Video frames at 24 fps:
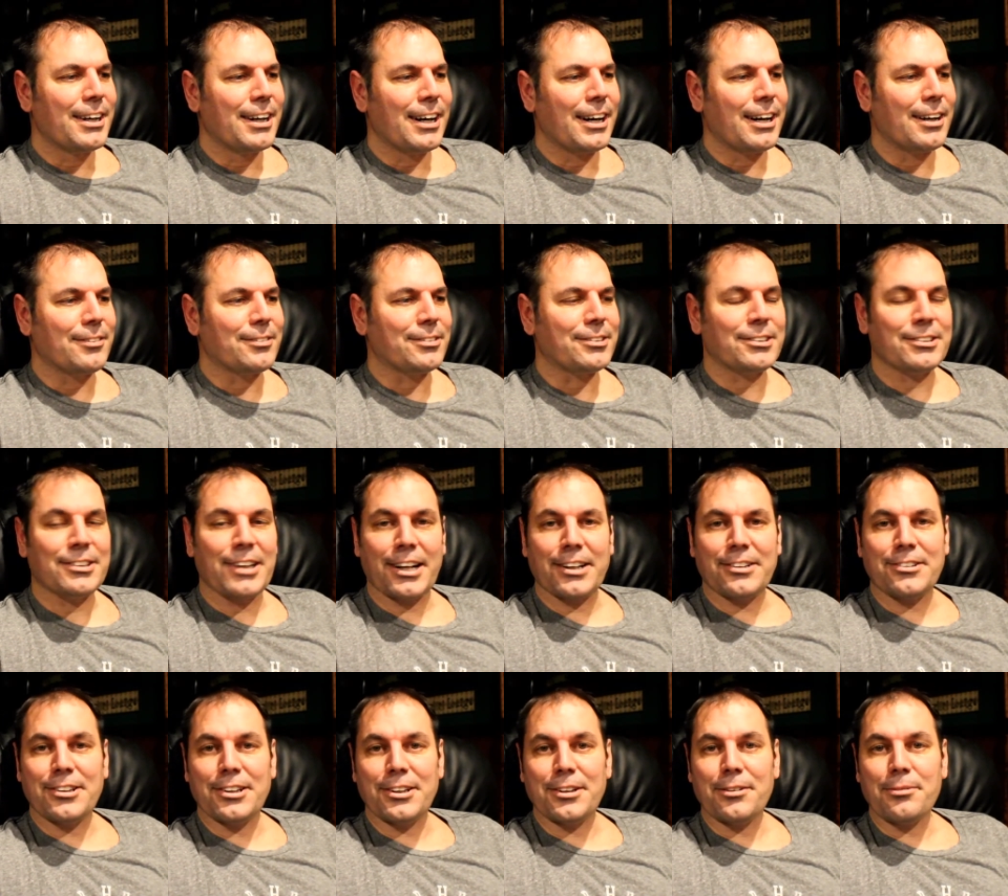Um, she's
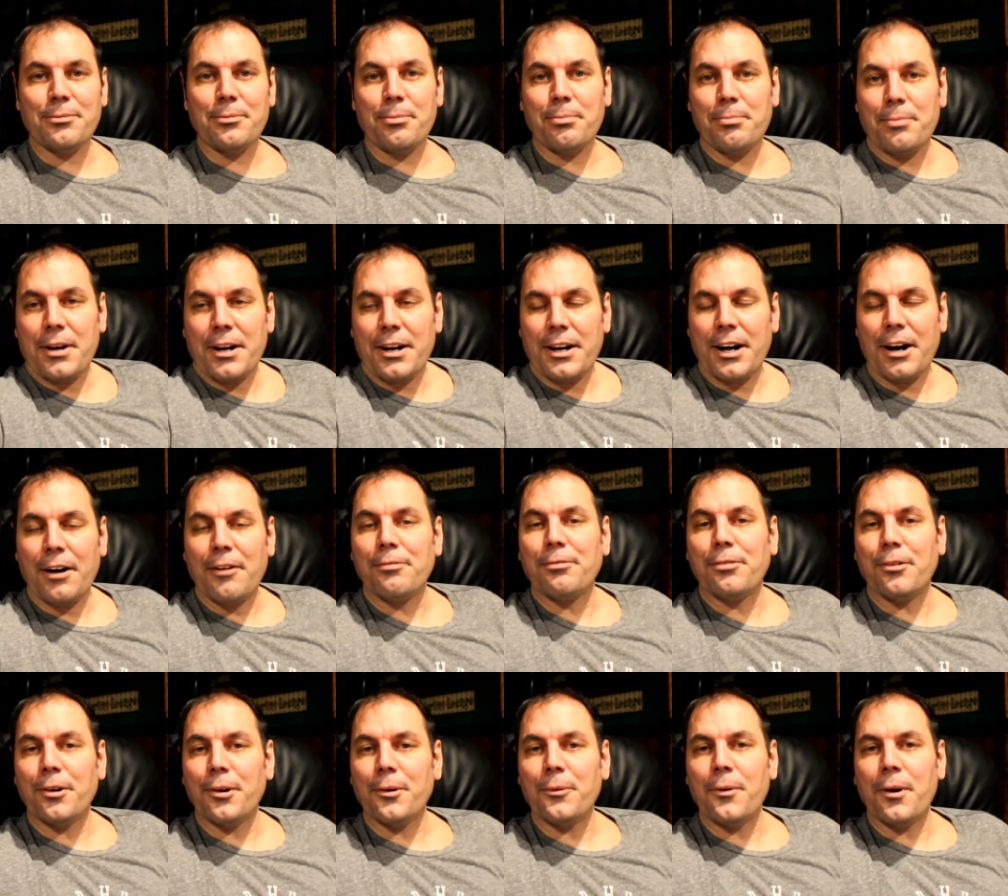actually
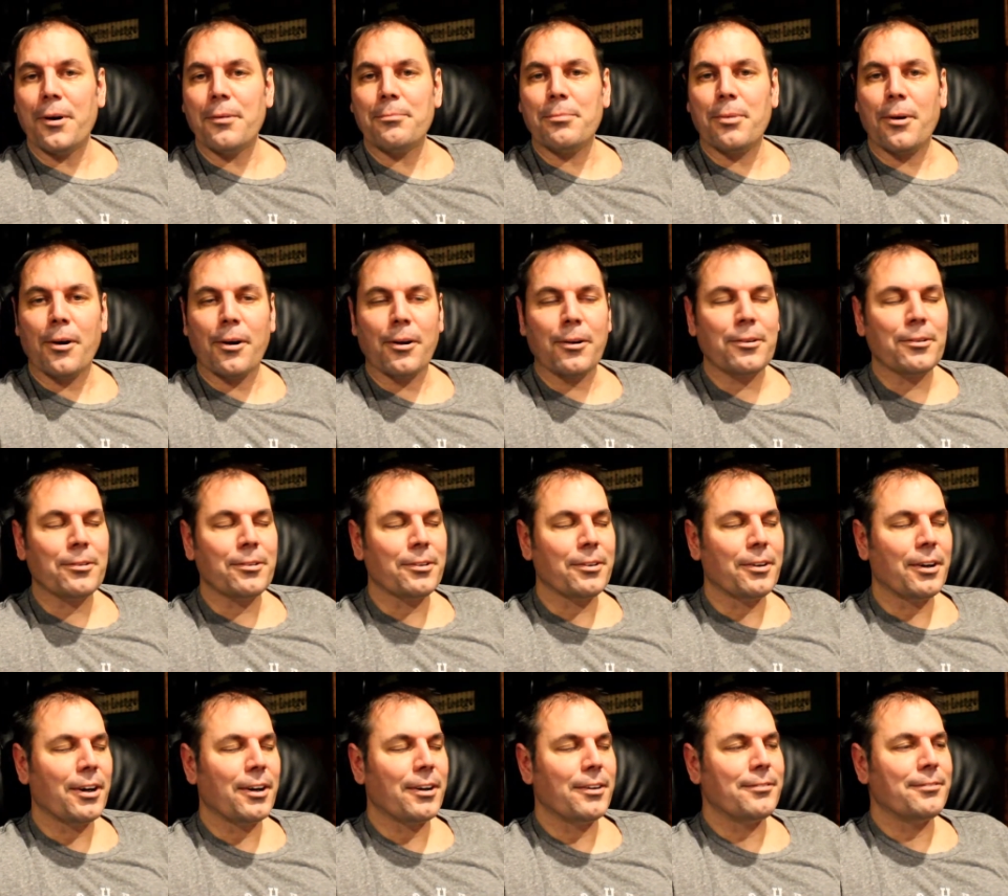helpful at one part,
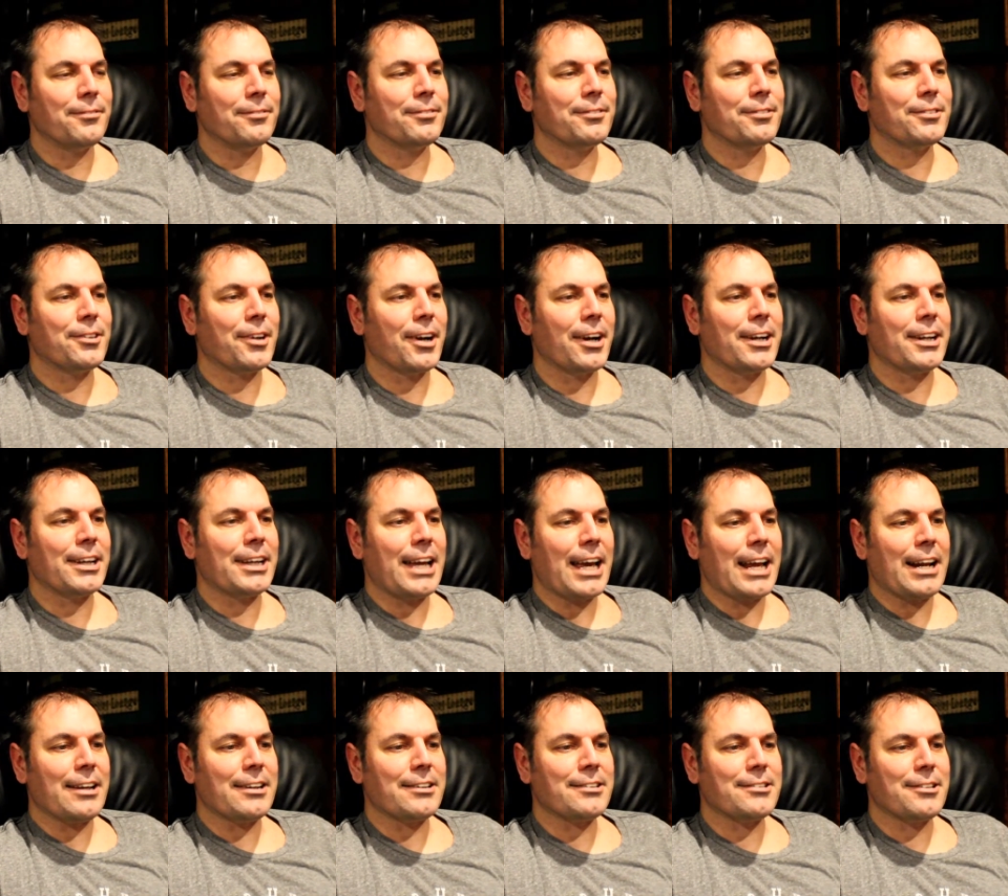um, trying to
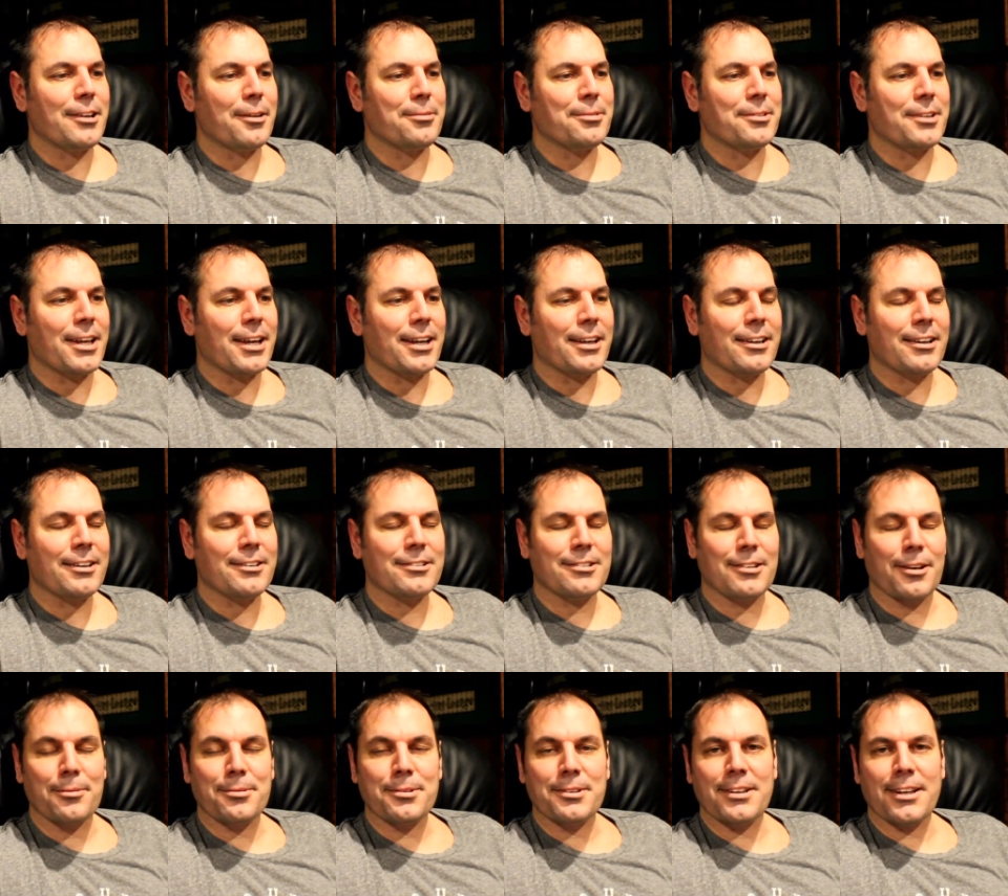get a substat,
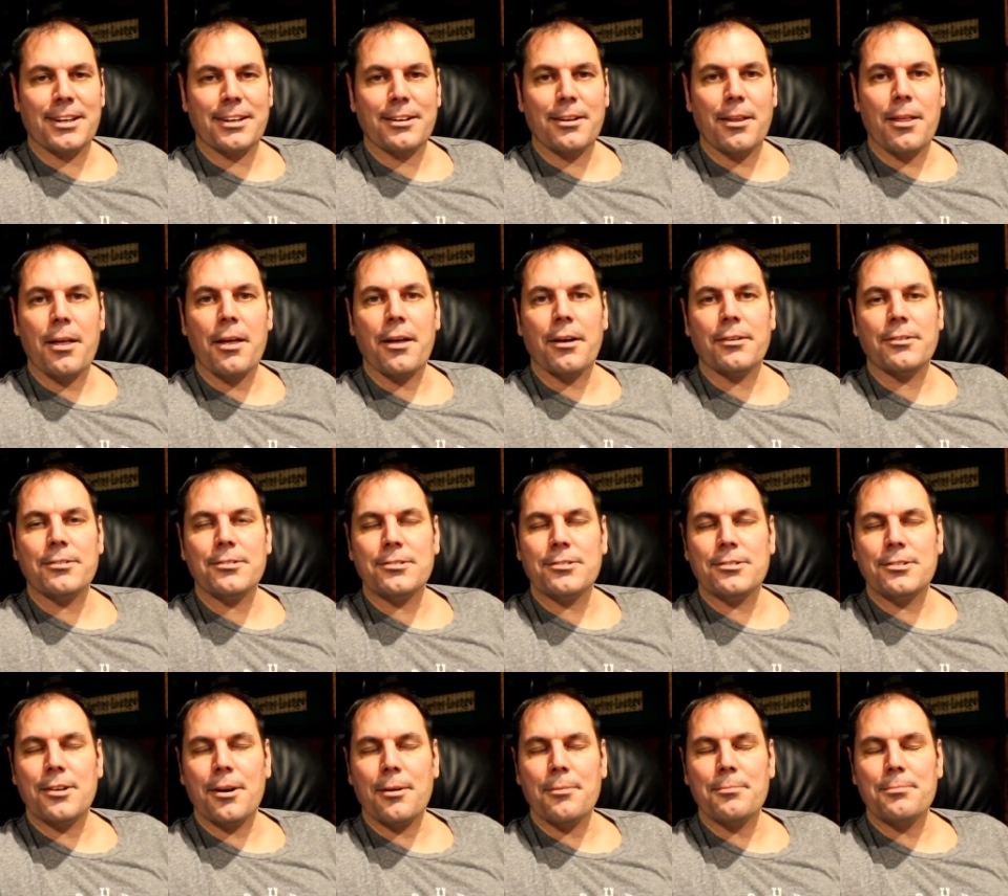substat, uh,
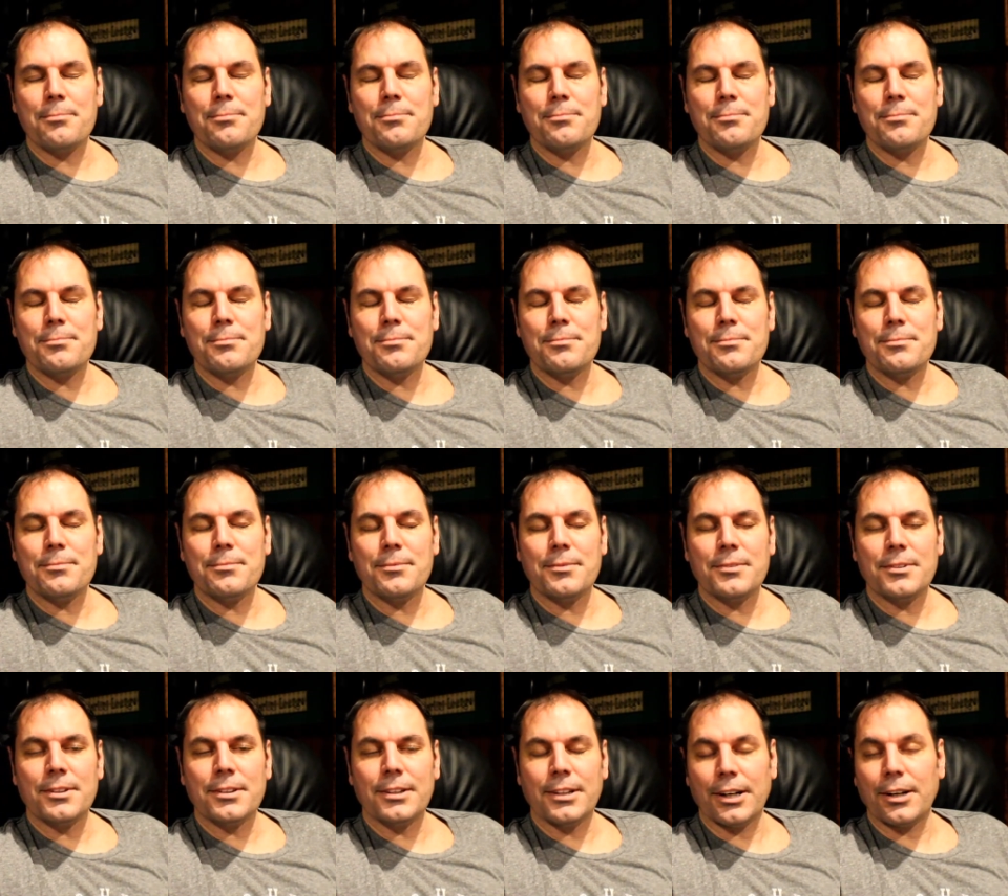sub,
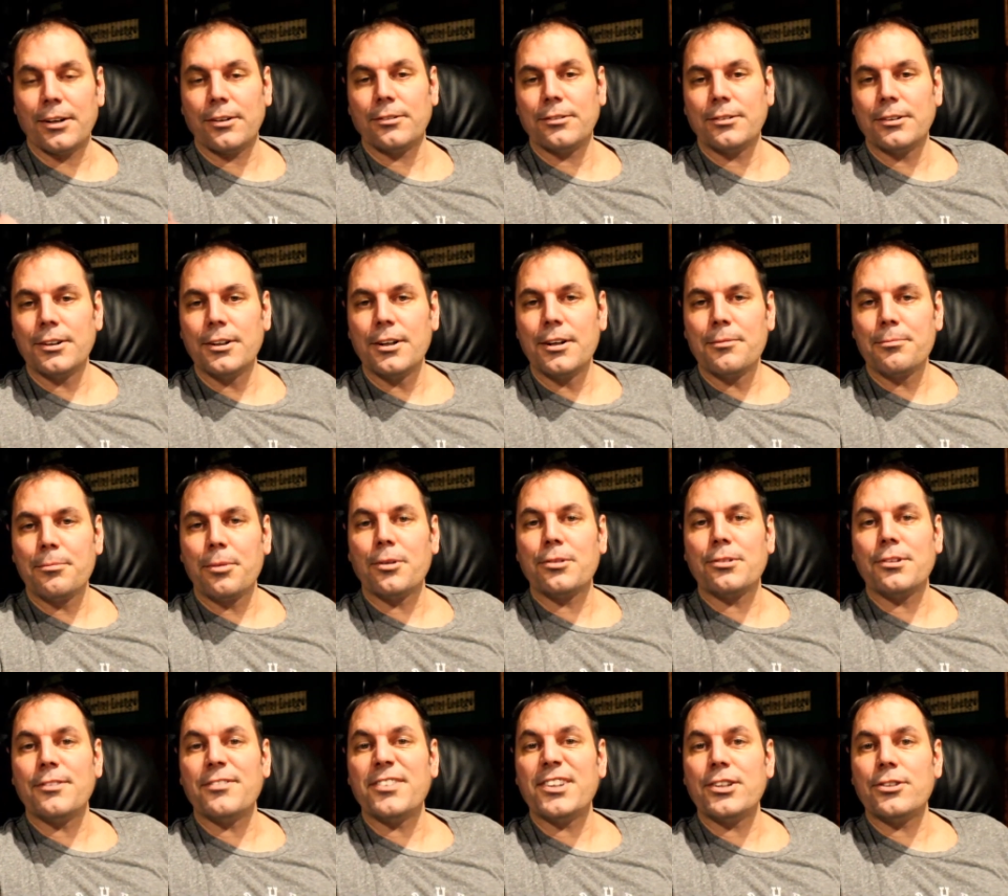you know,
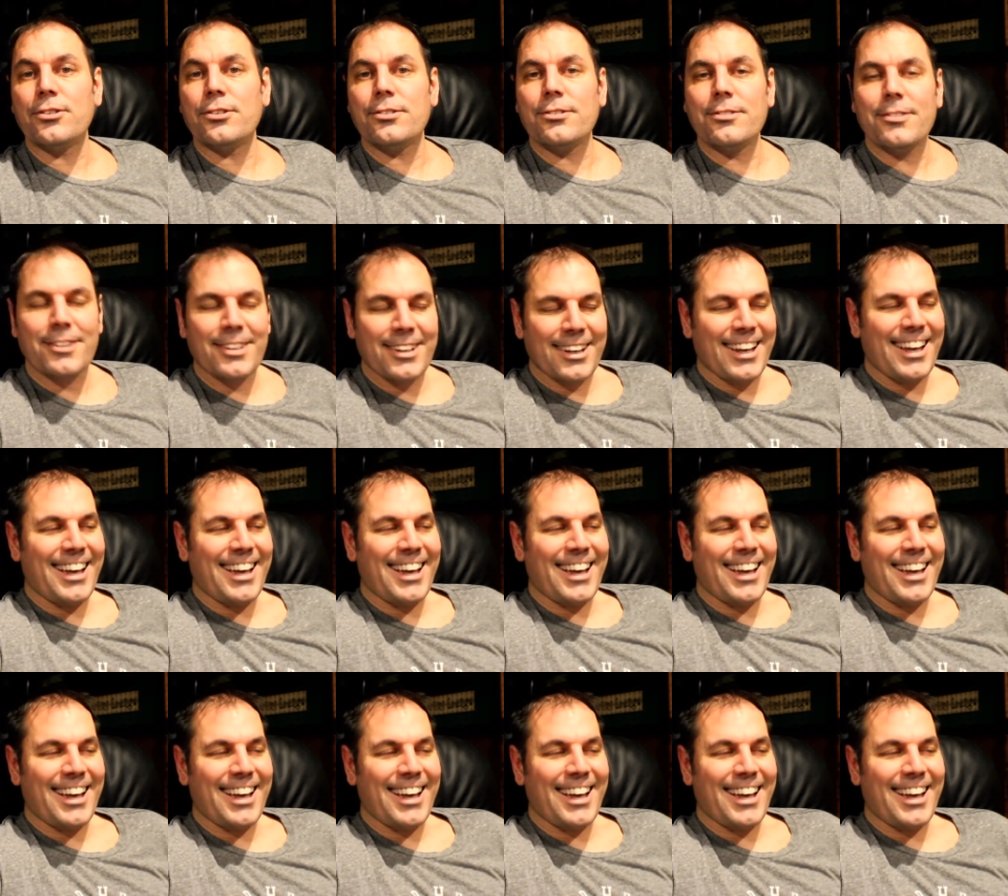person of interest.